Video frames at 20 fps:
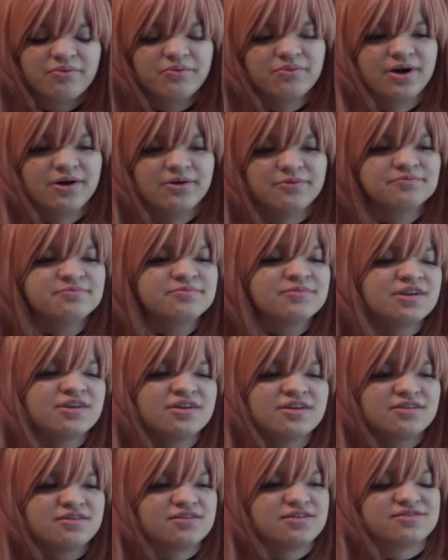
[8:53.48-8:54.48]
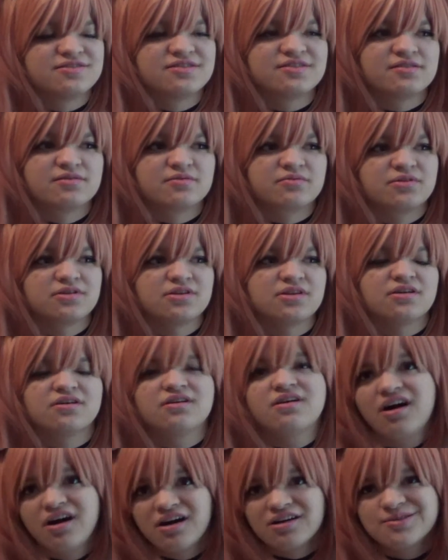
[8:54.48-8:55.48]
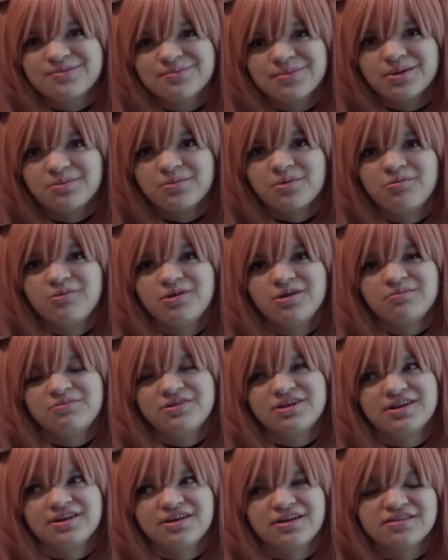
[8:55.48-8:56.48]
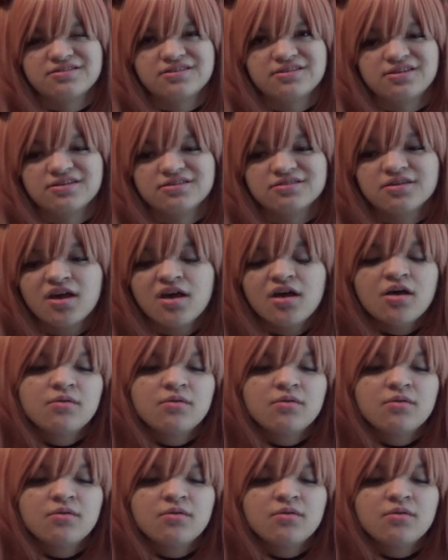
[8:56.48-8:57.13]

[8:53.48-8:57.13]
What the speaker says: Well, this isn't really a cosplay moment, but I guess it is.